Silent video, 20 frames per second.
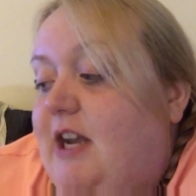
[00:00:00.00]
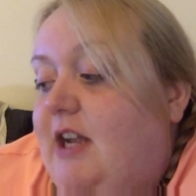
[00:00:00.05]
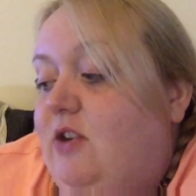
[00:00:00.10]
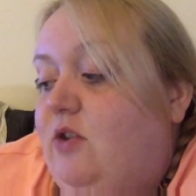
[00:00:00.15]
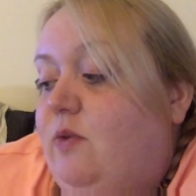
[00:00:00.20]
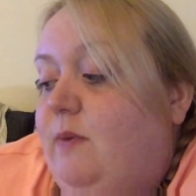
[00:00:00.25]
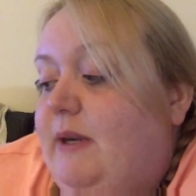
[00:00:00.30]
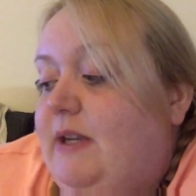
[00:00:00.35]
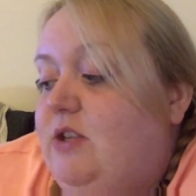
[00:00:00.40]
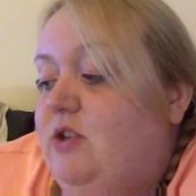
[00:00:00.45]
I
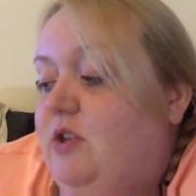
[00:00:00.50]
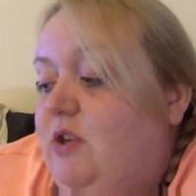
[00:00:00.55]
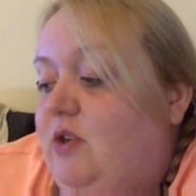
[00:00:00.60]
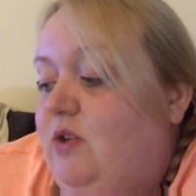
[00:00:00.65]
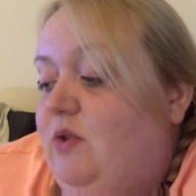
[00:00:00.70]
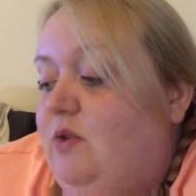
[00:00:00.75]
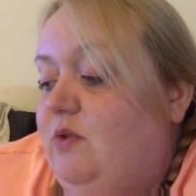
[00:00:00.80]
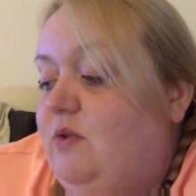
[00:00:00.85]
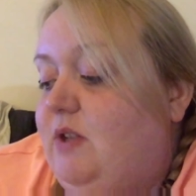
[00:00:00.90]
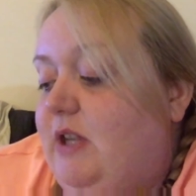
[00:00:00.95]
always
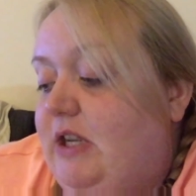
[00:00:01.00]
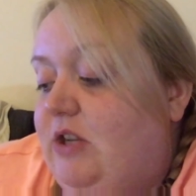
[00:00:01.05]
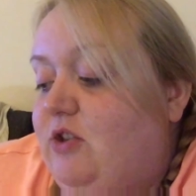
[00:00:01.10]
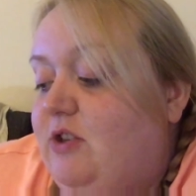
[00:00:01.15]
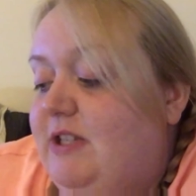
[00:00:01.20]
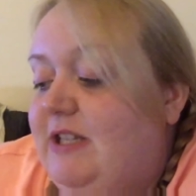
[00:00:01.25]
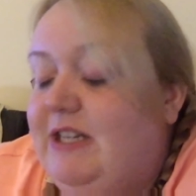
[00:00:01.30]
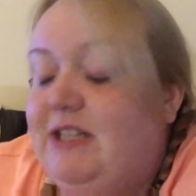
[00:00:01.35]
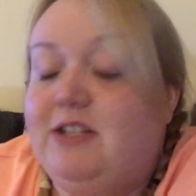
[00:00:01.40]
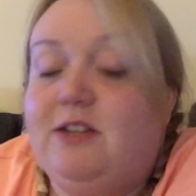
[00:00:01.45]
use, it
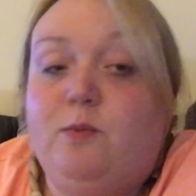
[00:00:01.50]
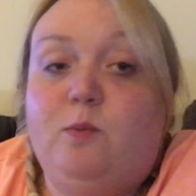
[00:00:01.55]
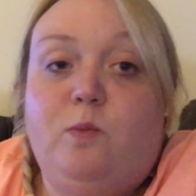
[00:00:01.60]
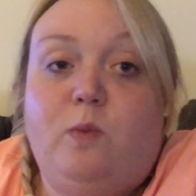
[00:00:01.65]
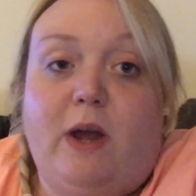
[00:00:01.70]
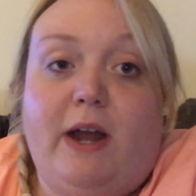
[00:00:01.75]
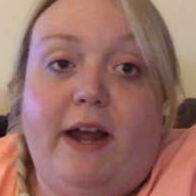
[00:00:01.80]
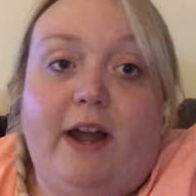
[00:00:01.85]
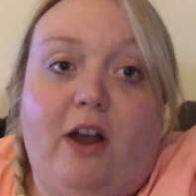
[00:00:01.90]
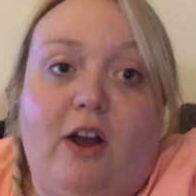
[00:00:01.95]
just needs a
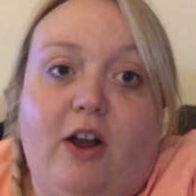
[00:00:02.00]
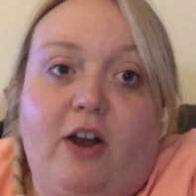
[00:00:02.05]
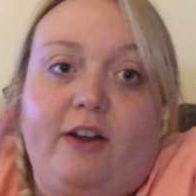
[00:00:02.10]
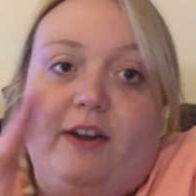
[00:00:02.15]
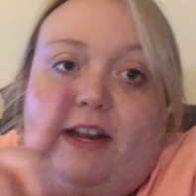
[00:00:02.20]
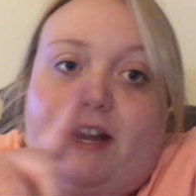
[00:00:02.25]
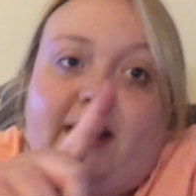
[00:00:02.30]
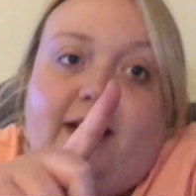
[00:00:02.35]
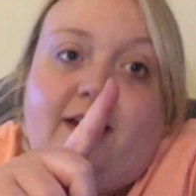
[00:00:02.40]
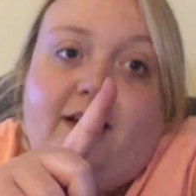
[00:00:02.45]
white heart
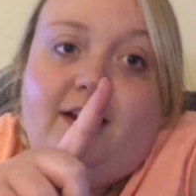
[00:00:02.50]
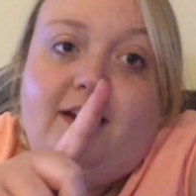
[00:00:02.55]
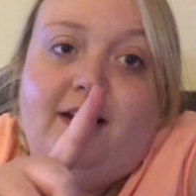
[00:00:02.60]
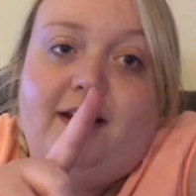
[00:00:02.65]
on it.